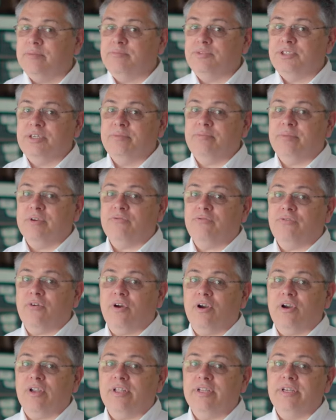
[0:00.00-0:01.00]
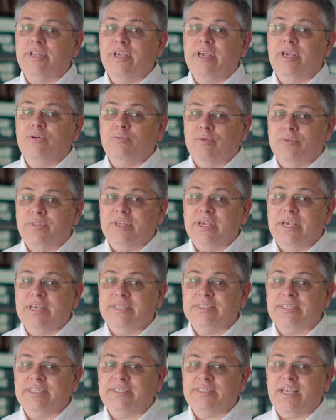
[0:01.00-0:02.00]
I'm Jim McFarland with the
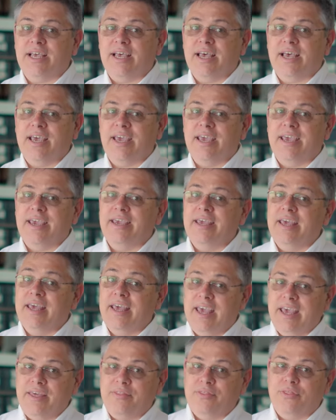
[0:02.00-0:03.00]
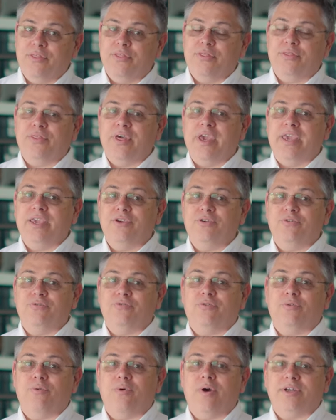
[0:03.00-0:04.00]
SSIA, and thank you
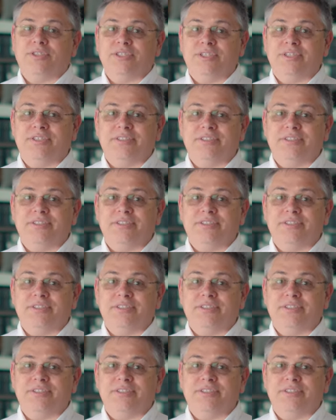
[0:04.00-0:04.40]
for watching